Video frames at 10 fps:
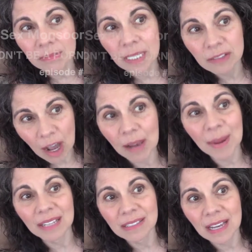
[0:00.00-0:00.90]
it's all
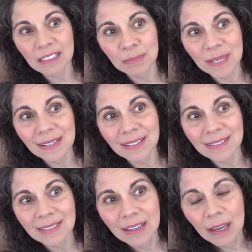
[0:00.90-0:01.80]
about sex
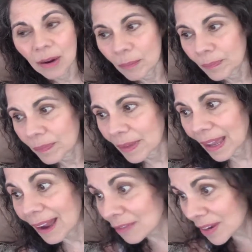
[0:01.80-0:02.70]
because
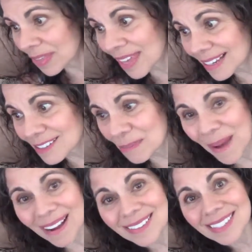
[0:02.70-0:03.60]
everything is about